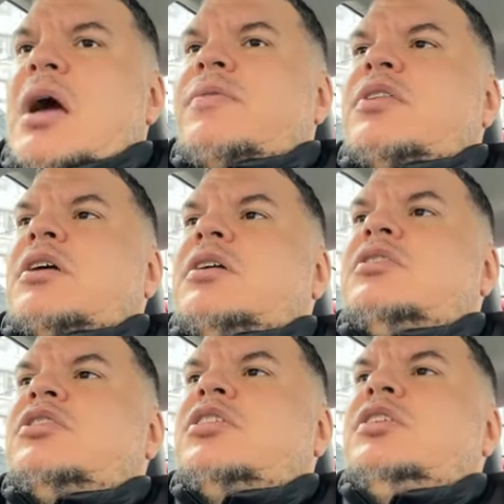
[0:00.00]
have to
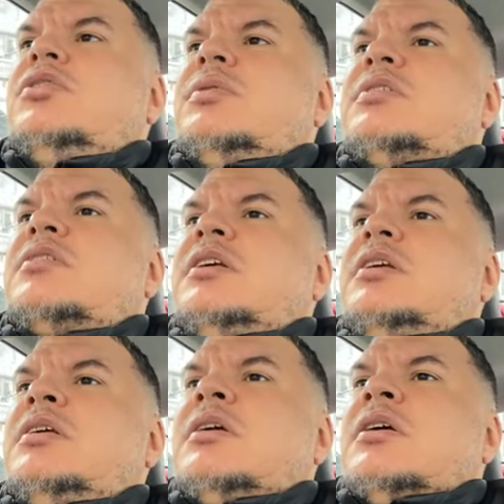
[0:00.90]

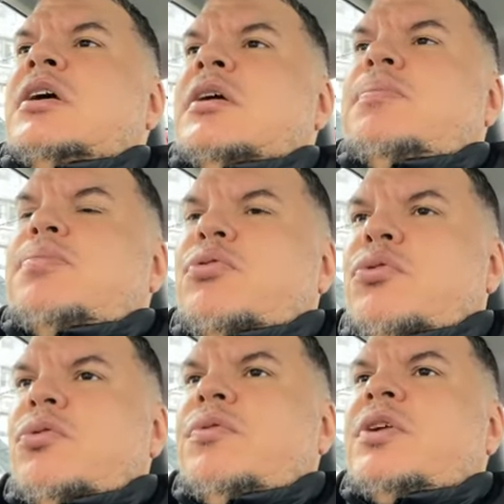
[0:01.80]
continuously
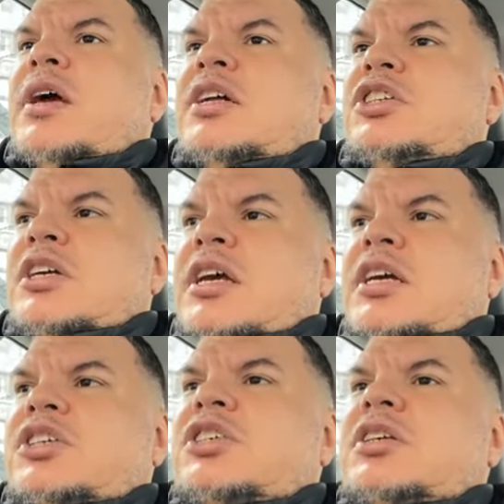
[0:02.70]
improve your
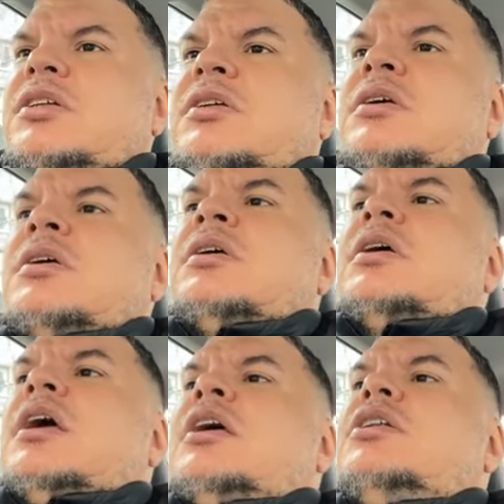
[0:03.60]
education
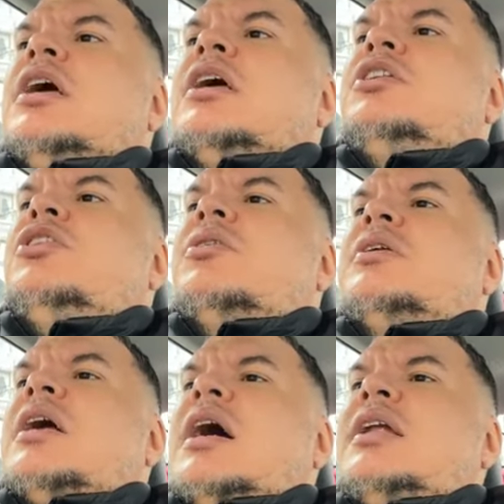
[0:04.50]
and your
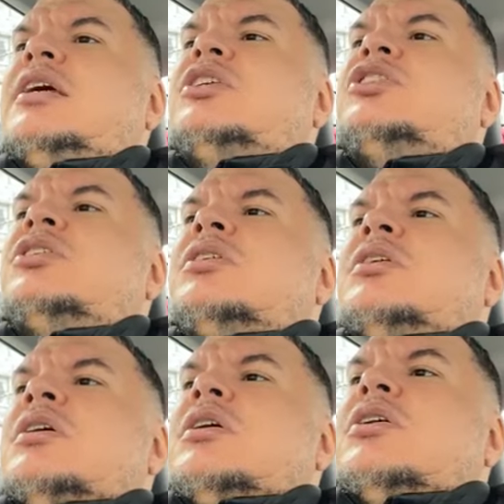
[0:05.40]
knowledge,
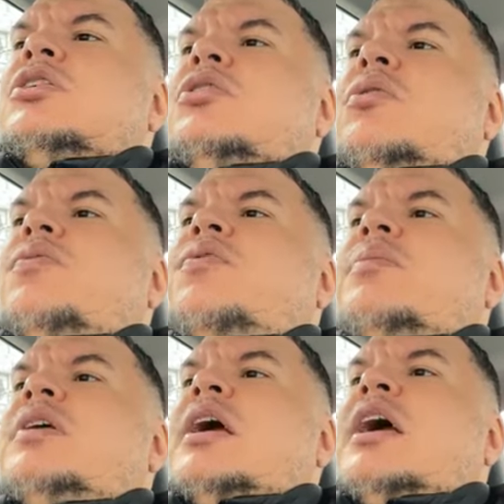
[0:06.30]

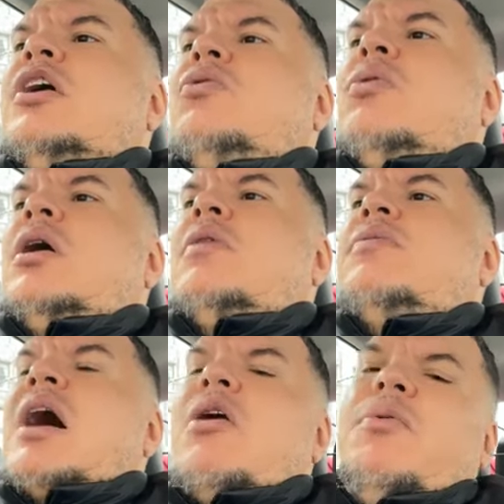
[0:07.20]
from the angle
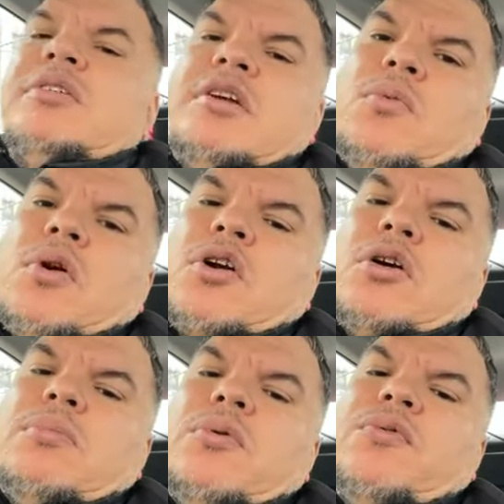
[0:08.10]
of how is it
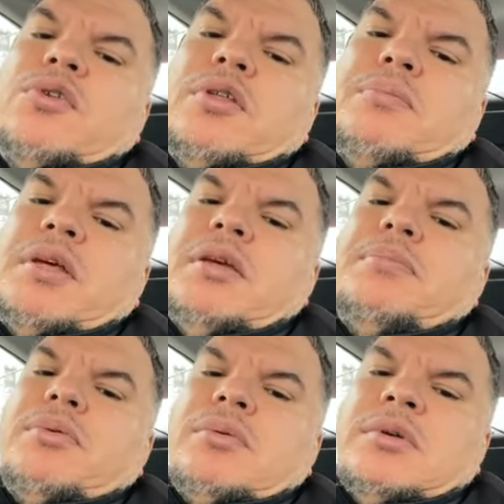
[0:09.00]
workable for the
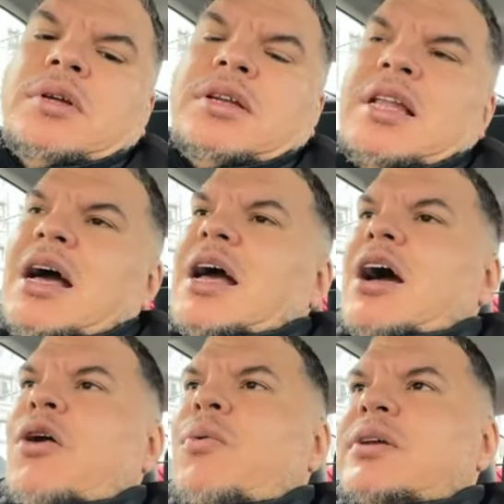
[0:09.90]
people, not
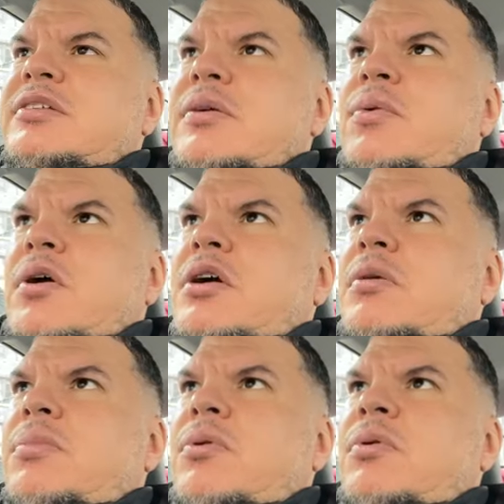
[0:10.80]
how is it
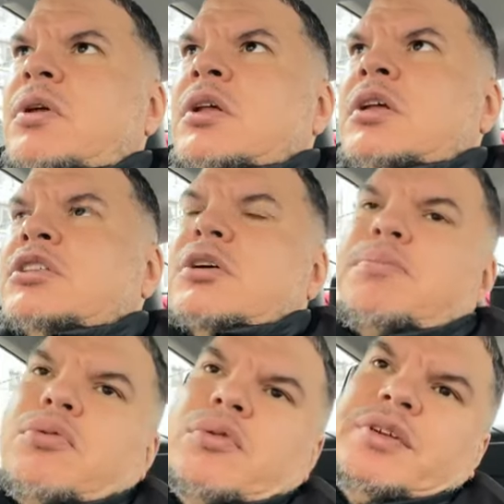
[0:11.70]
workable to
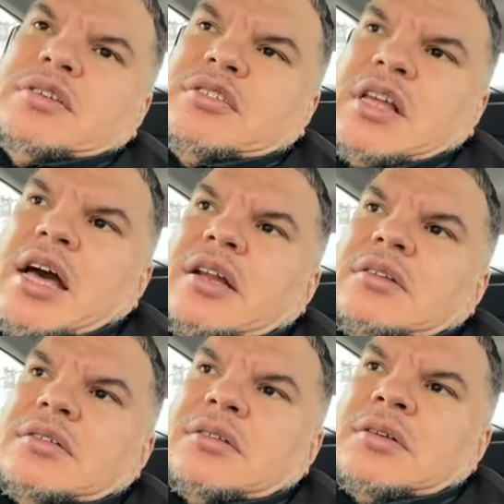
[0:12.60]
prove your
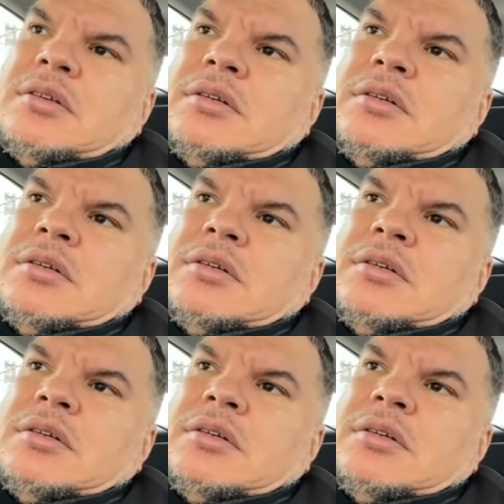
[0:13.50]
status.